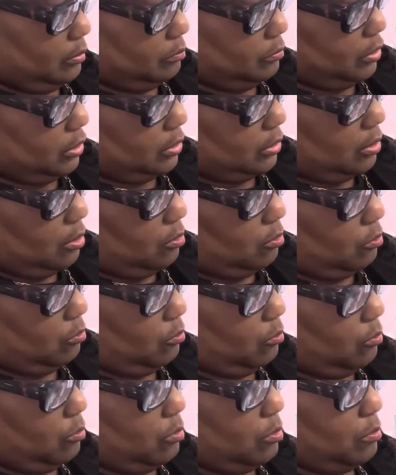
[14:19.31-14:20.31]
Just
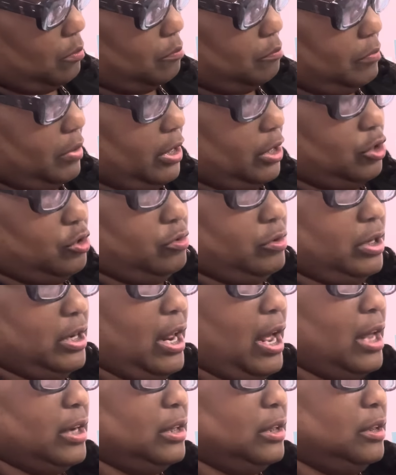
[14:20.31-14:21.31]
going to measure it
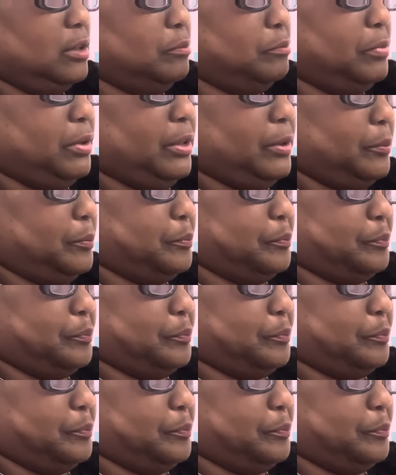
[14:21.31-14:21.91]
out a little bit.